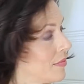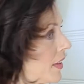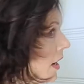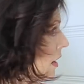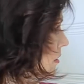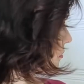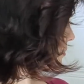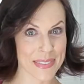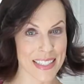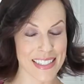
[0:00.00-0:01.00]
There.
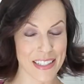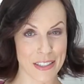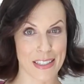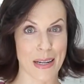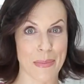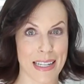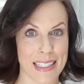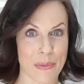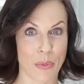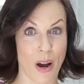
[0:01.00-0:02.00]
So now it's time to add
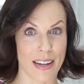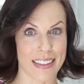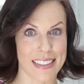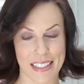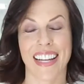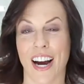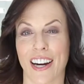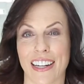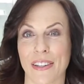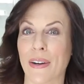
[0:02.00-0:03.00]
some product.
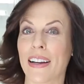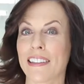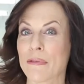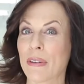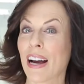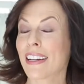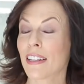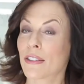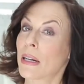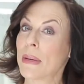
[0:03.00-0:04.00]
Argan Oil of
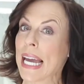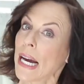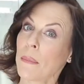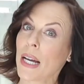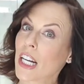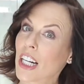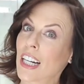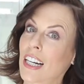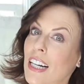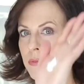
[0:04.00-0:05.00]
Morocco Creamy Hair
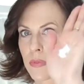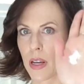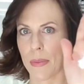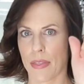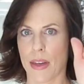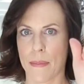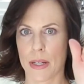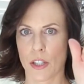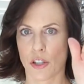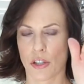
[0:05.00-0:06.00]
Butter. About that
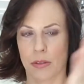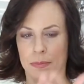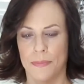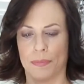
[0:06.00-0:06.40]
much.